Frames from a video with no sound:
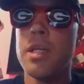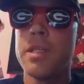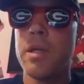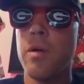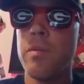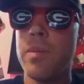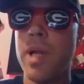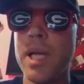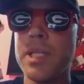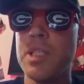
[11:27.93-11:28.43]

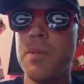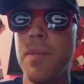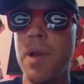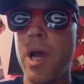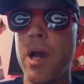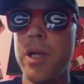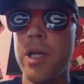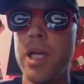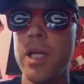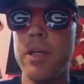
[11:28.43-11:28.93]
So that's
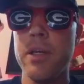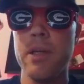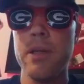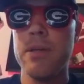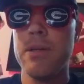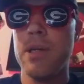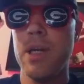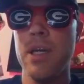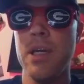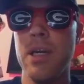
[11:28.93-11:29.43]
about it.
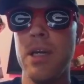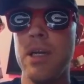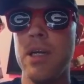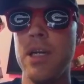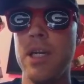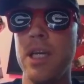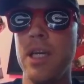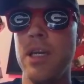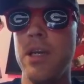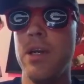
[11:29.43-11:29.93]

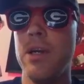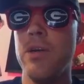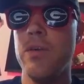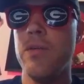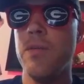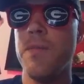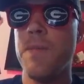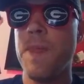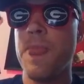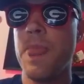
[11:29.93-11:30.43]
You
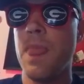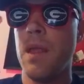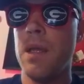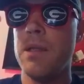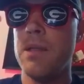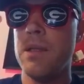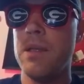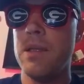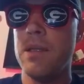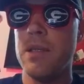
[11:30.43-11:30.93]
know,
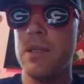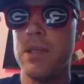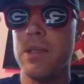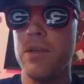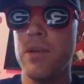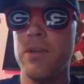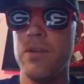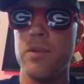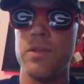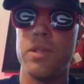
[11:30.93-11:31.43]

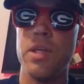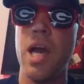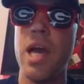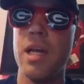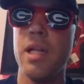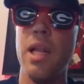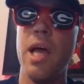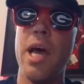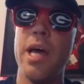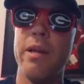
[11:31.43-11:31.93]
there's
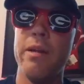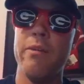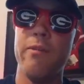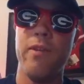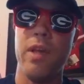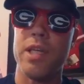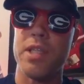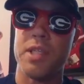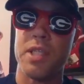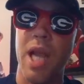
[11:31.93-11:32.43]
not a lot
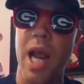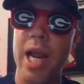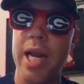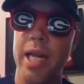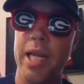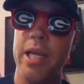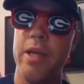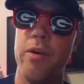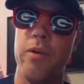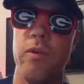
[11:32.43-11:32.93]
of
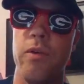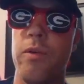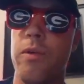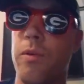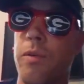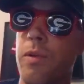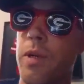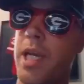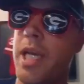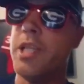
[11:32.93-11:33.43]
exciting
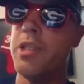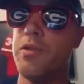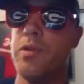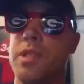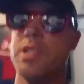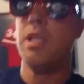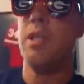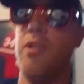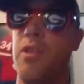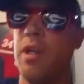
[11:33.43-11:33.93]
or
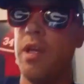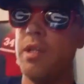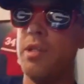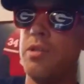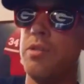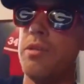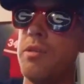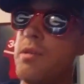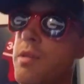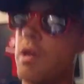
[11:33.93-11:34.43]
interesting
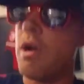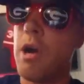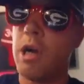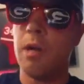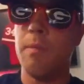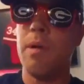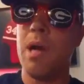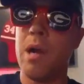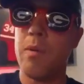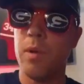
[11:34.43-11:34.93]
things to
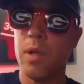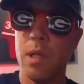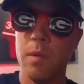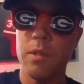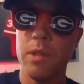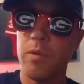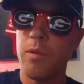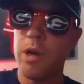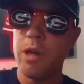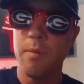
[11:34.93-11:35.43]
talk about really
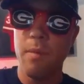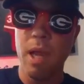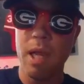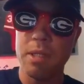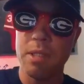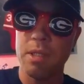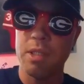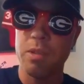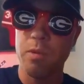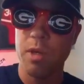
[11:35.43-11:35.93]
with the running
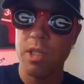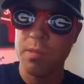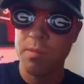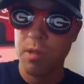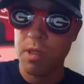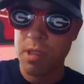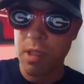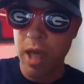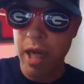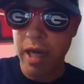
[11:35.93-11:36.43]
back situation
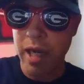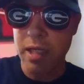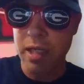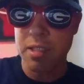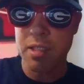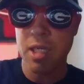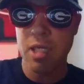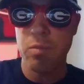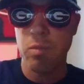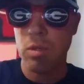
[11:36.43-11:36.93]
because, like I
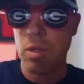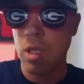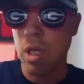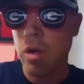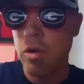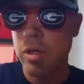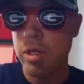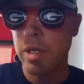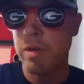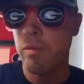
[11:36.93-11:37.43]
said, we're
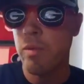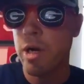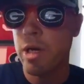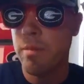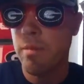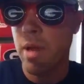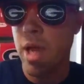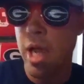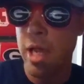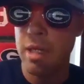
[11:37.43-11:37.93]
loaded at
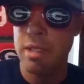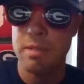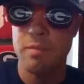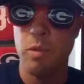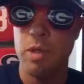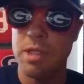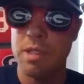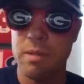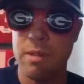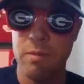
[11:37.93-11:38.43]
running backs.
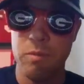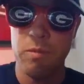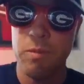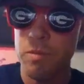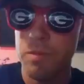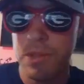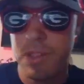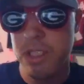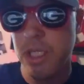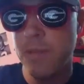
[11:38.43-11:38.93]
What
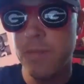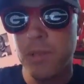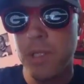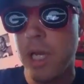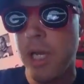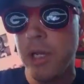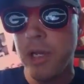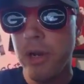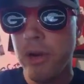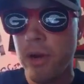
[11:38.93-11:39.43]
seems
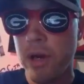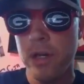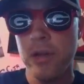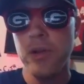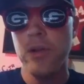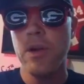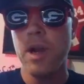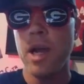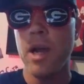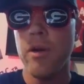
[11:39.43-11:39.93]
like year in and
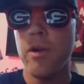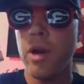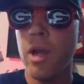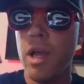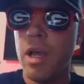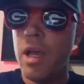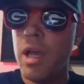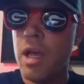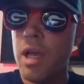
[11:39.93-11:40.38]
year out.